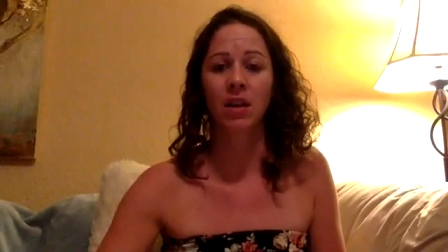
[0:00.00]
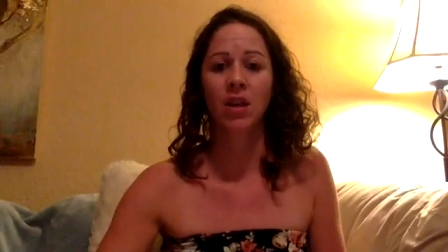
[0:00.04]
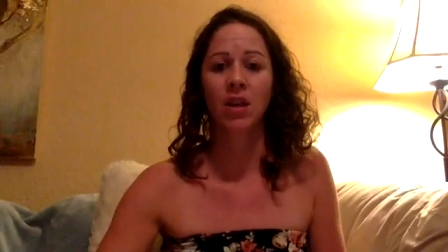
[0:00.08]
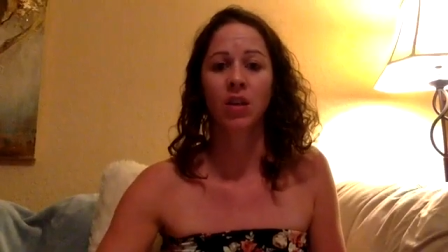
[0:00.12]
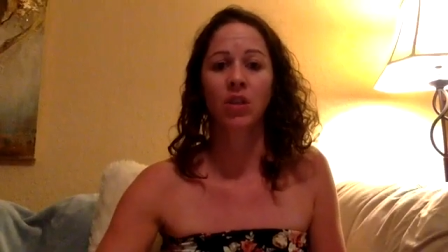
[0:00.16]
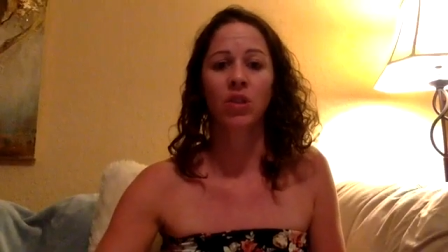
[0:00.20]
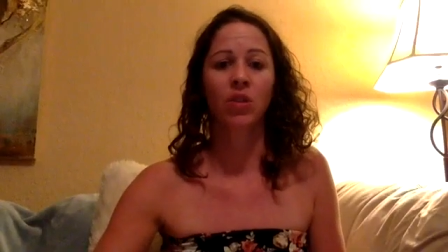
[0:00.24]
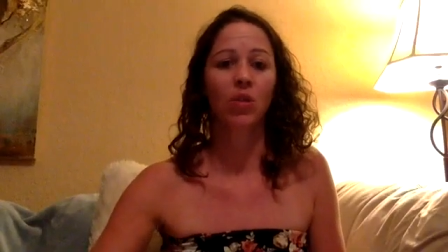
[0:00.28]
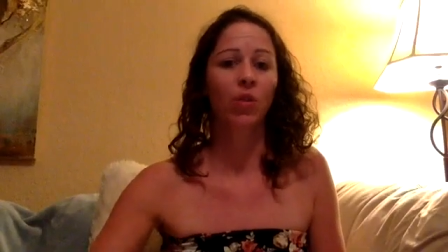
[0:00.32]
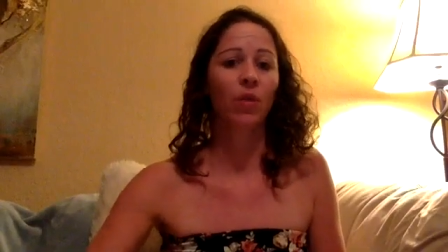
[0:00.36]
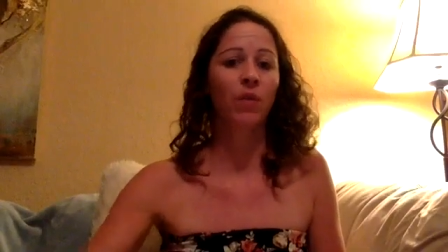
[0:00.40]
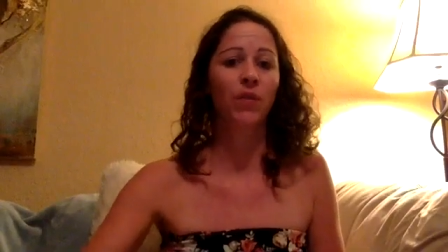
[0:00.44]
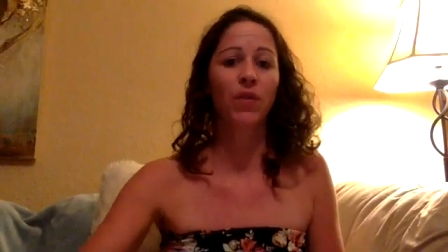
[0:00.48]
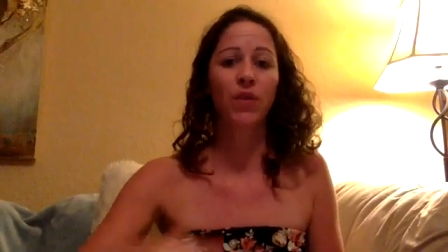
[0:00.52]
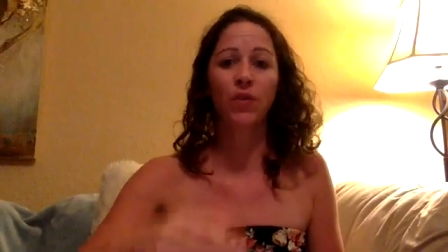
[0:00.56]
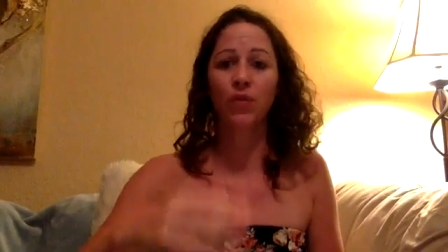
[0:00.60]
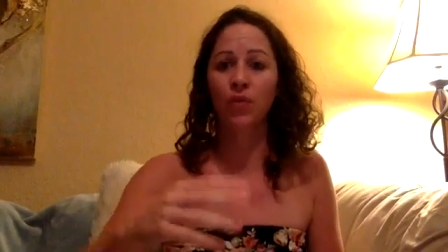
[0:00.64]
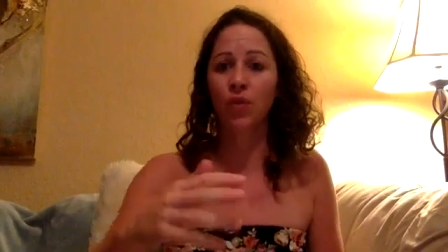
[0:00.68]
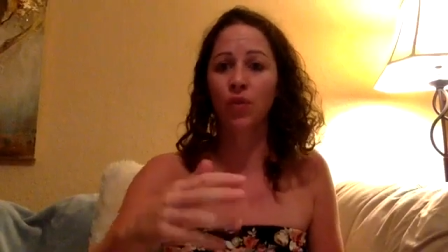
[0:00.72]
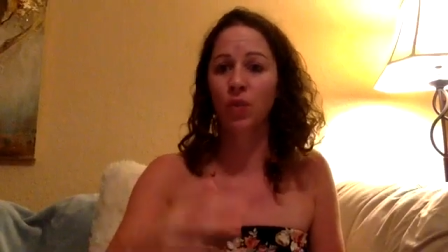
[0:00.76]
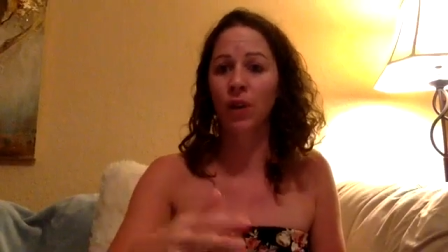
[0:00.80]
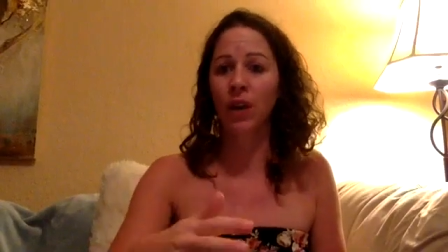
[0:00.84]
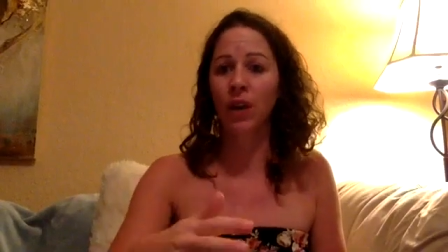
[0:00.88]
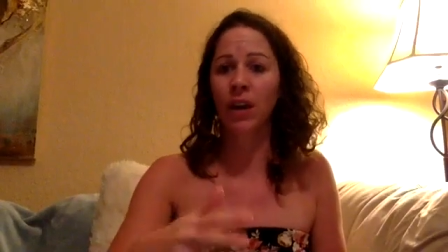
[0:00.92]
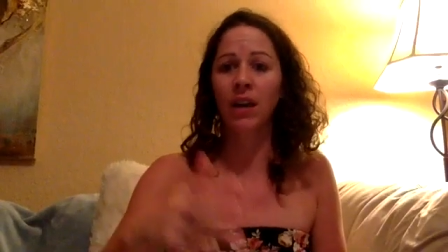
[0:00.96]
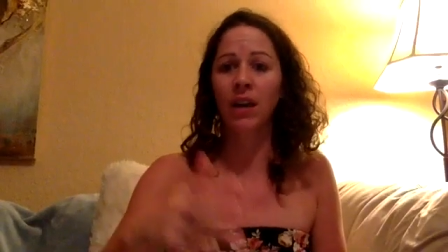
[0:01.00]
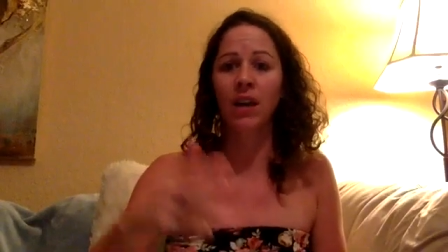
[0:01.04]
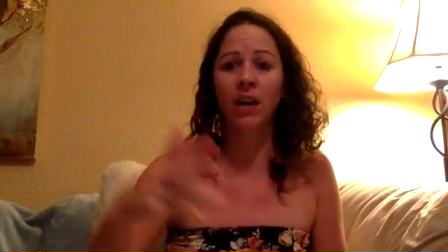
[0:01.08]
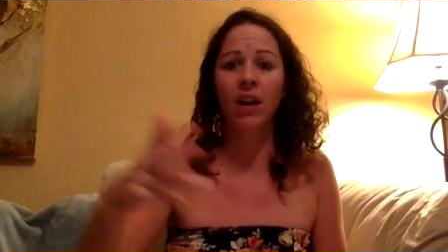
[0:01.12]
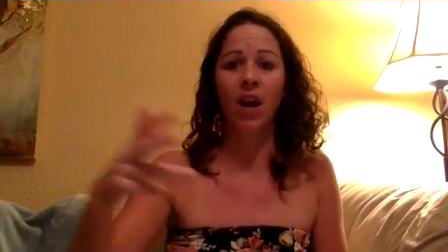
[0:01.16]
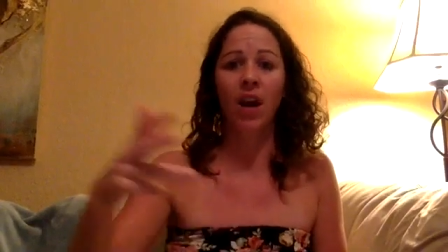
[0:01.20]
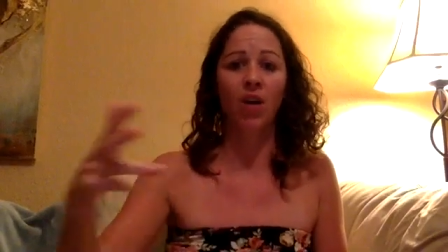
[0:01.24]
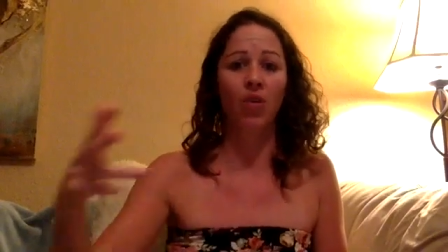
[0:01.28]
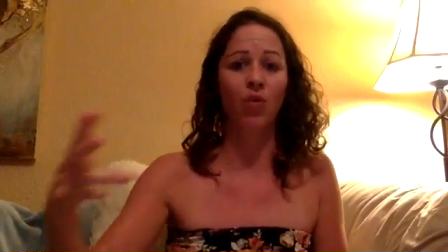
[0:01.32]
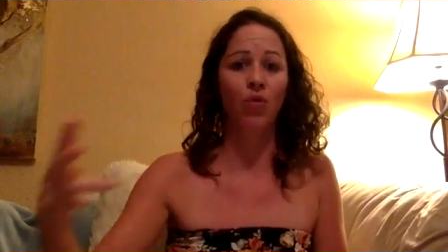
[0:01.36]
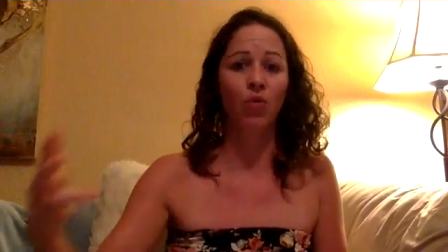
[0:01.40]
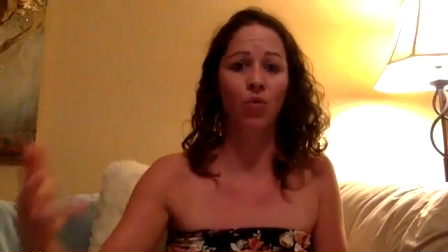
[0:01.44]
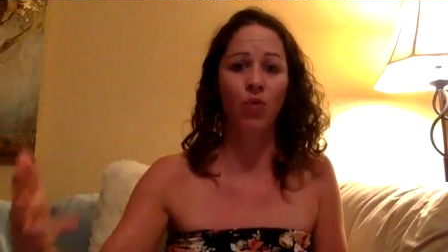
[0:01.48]
So if you've created
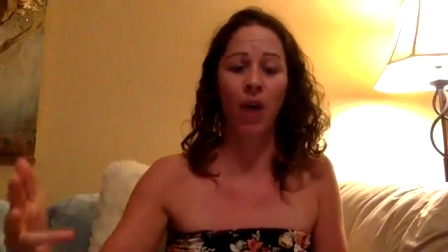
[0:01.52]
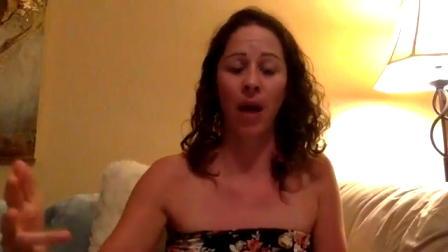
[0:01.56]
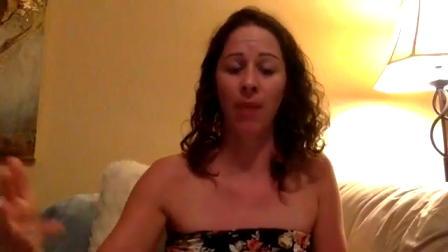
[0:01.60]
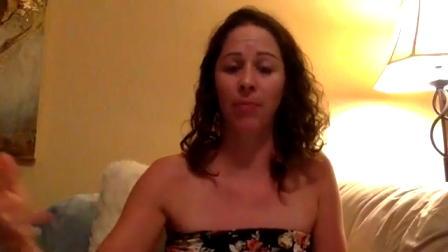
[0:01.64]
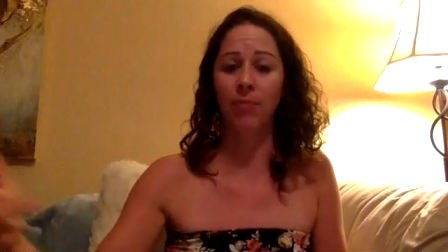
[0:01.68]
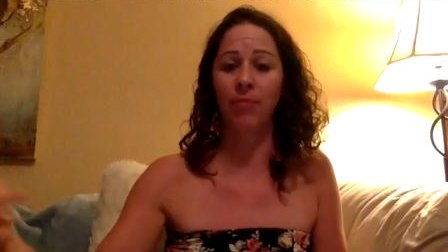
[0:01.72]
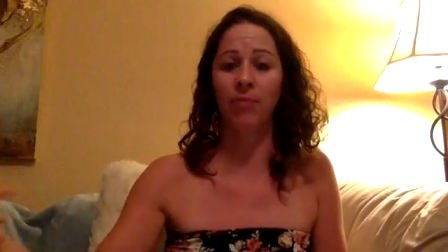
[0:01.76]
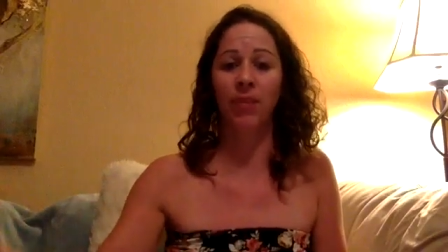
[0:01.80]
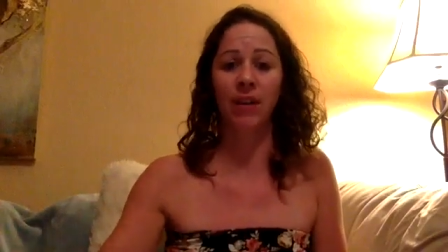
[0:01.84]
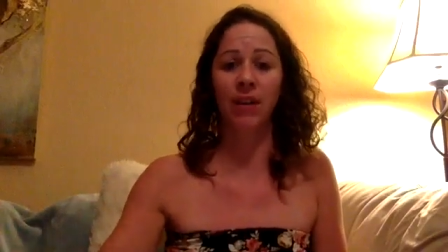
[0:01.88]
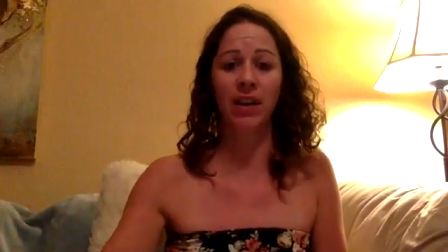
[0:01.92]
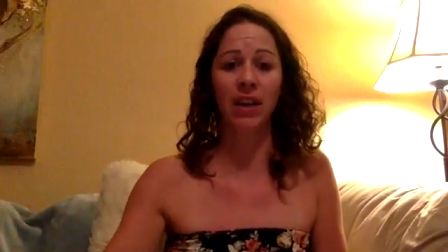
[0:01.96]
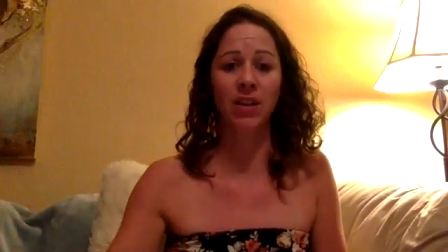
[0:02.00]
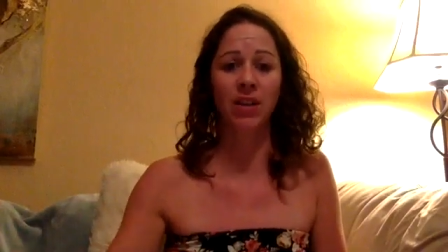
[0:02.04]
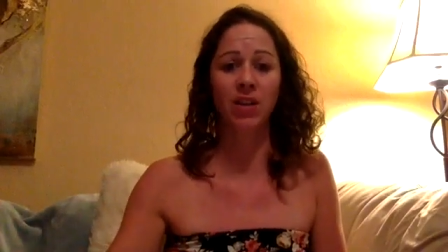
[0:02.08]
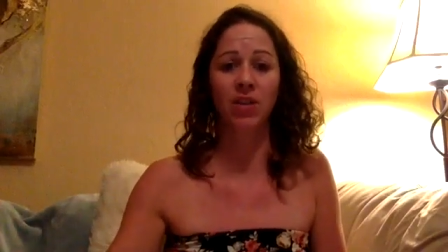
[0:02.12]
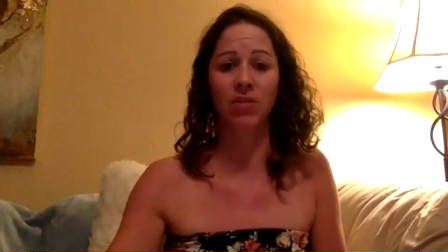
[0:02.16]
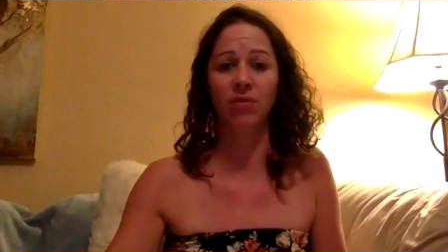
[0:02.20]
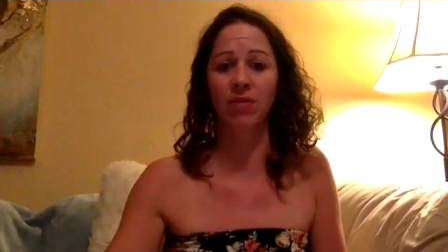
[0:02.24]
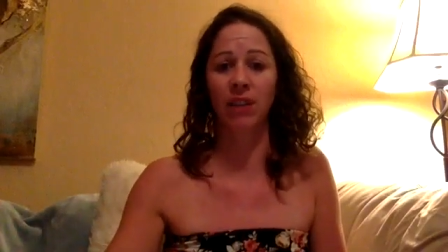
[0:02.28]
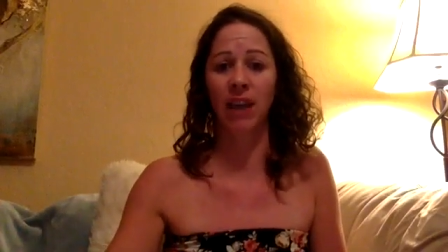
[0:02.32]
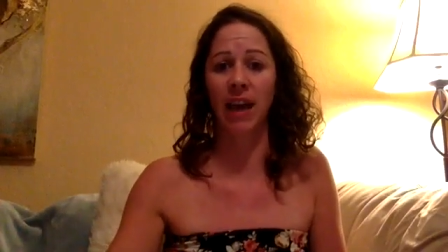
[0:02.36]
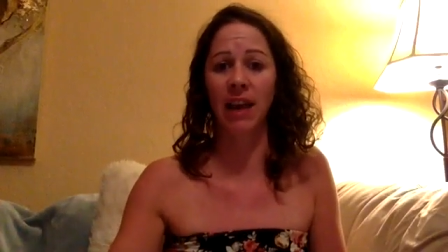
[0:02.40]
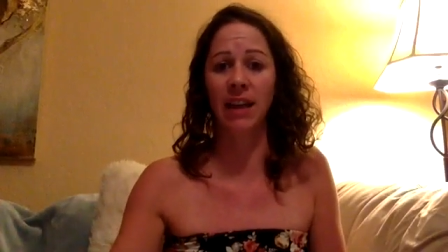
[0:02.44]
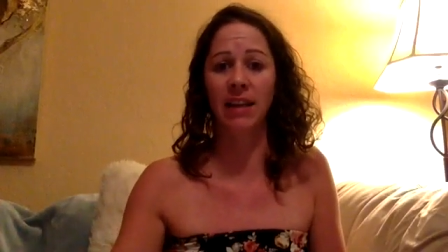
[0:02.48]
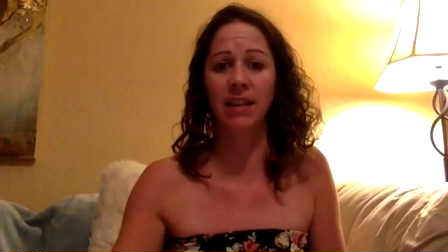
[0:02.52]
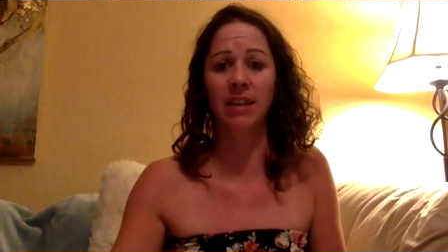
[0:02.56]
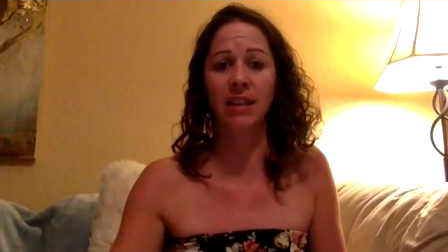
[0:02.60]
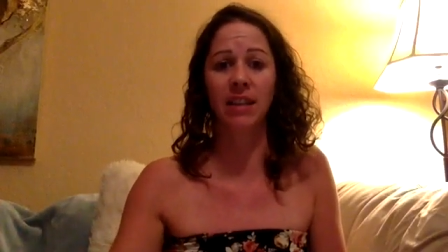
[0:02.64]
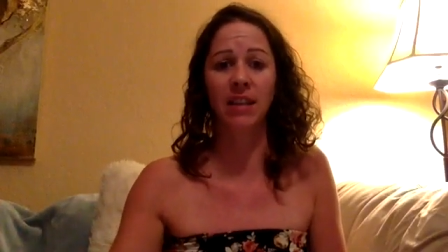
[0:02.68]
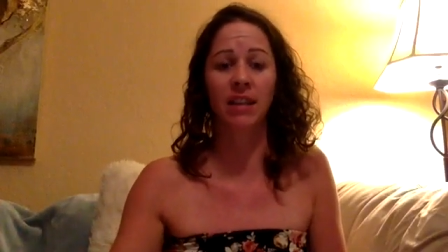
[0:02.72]
a crap financial reality,